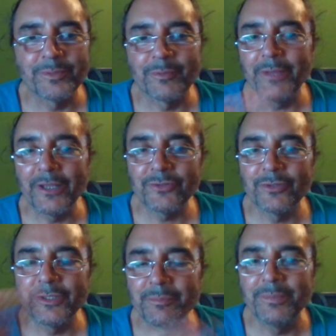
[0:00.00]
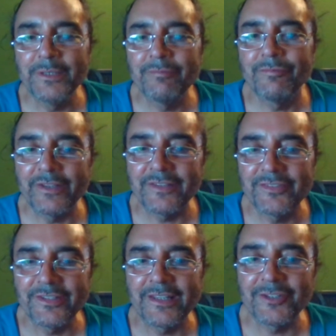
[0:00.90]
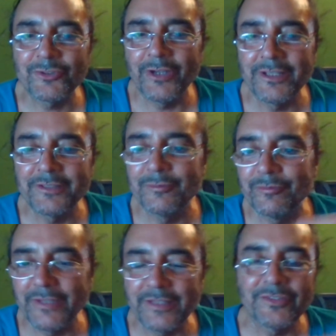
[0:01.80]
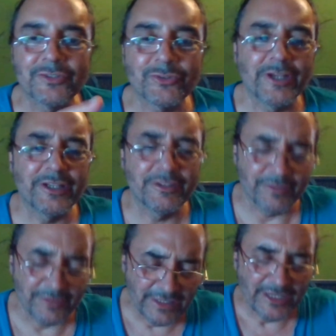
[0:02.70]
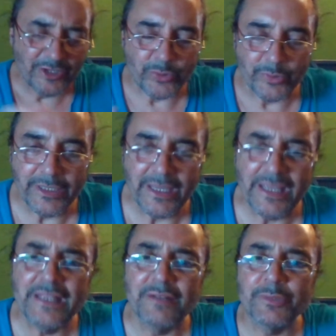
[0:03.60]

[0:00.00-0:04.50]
perpetually be fixing and trying to fix and trying to create,